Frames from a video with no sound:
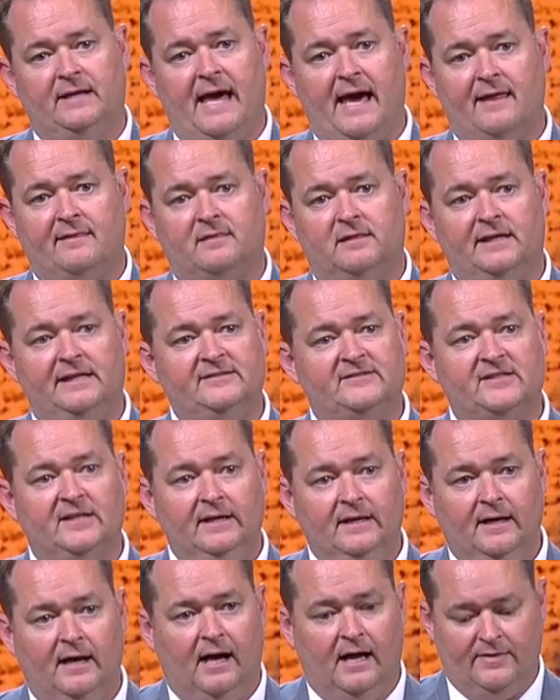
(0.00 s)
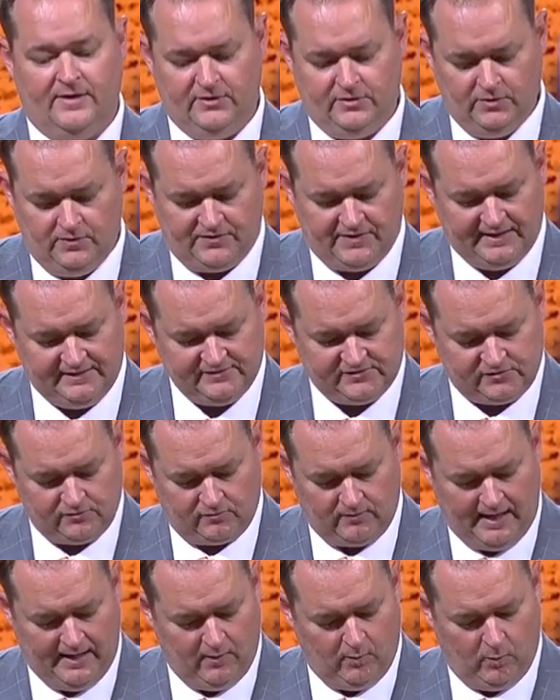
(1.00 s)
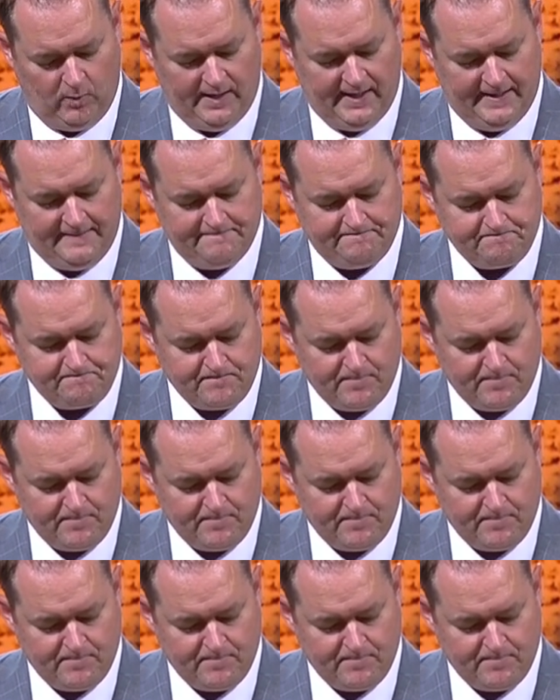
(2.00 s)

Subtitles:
athletes that do things the right way.